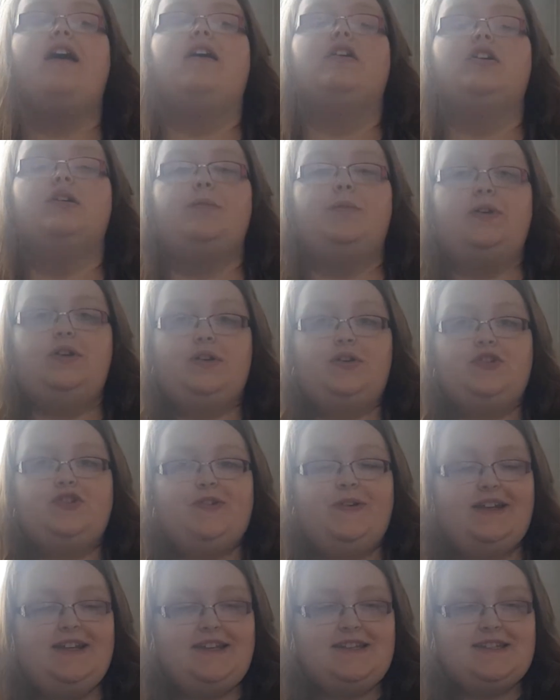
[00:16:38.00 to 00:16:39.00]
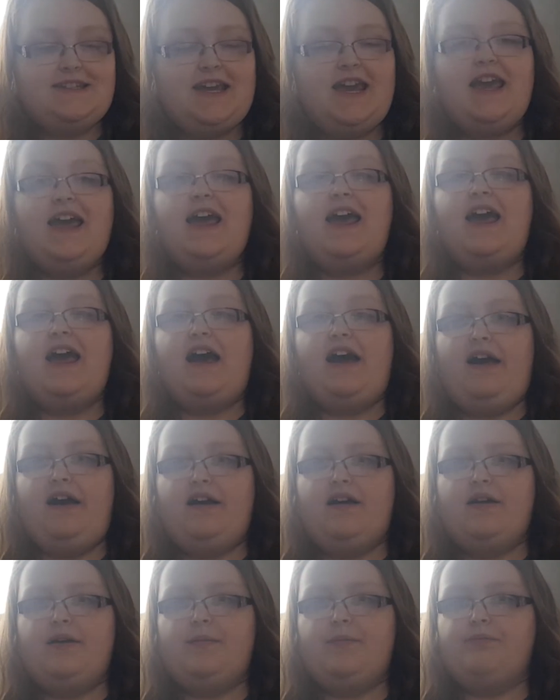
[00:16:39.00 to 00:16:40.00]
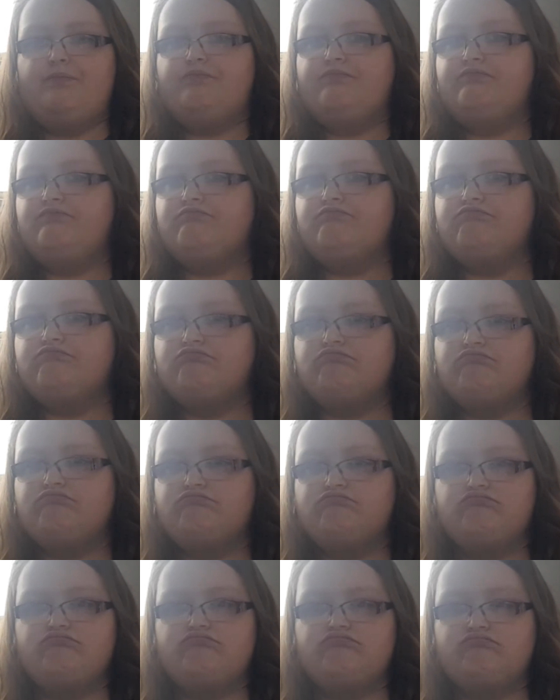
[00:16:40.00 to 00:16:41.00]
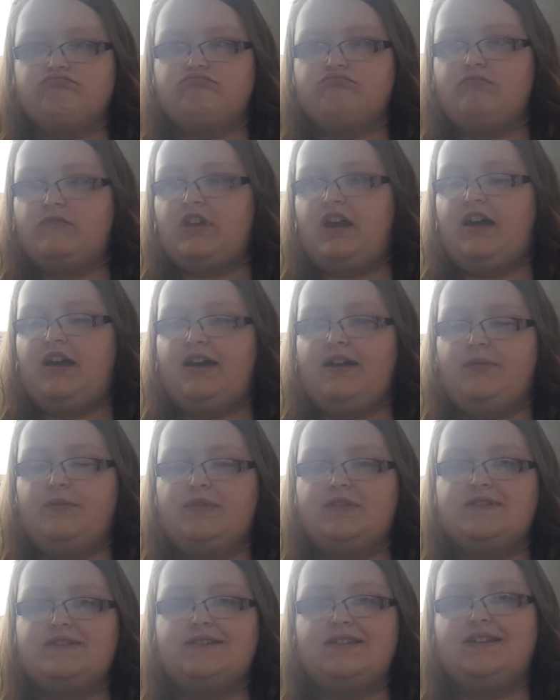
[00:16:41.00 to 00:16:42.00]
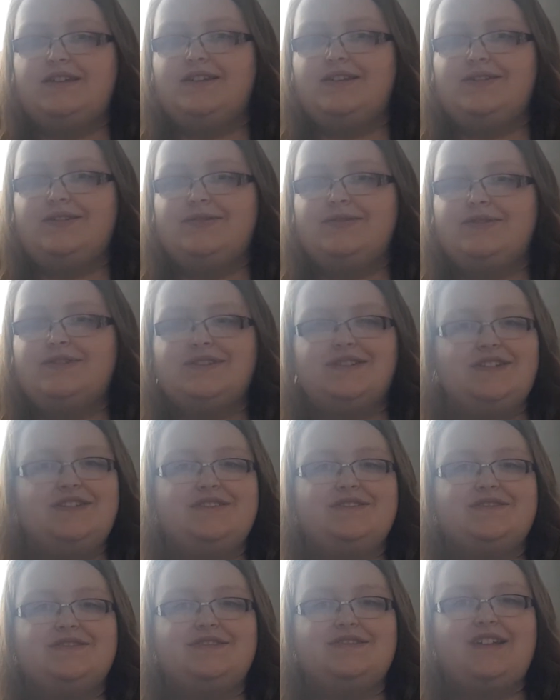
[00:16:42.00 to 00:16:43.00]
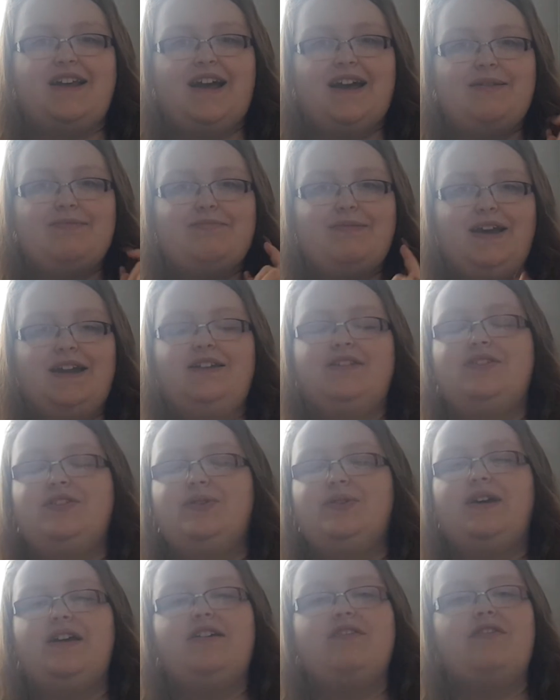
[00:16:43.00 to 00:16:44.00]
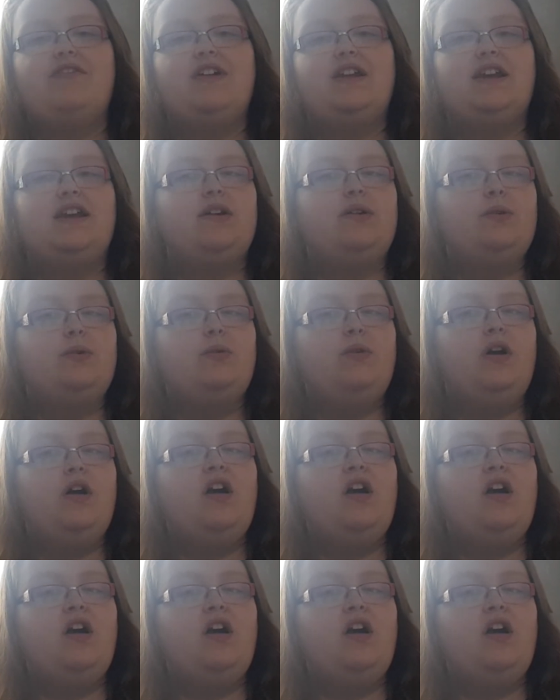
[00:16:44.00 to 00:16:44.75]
Hope you enjoyed it. I will see you soon. I might do a video